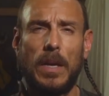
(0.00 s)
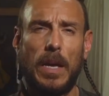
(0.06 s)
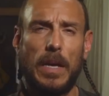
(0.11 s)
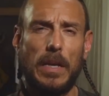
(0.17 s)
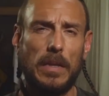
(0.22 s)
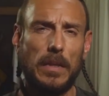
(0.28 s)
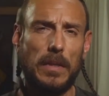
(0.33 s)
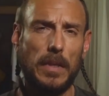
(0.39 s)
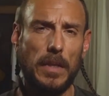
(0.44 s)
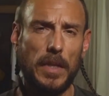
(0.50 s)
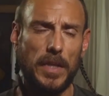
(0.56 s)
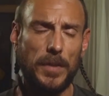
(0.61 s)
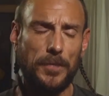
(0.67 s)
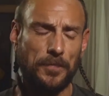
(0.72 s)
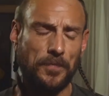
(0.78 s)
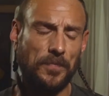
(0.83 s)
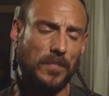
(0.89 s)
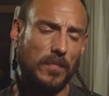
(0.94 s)
AD.
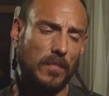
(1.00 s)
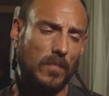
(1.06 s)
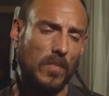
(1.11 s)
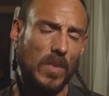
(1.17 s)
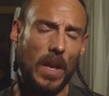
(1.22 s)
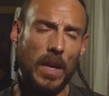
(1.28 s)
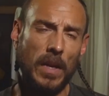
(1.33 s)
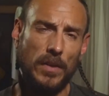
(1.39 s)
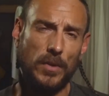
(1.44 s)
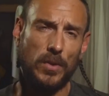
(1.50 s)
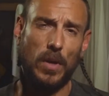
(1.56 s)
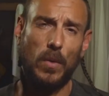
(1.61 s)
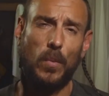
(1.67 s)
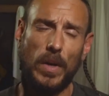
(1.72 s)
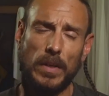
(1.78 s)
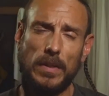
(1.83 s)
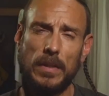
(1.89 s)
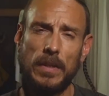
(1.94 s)
And so I
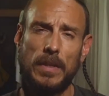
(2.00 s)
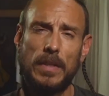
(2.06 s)
went to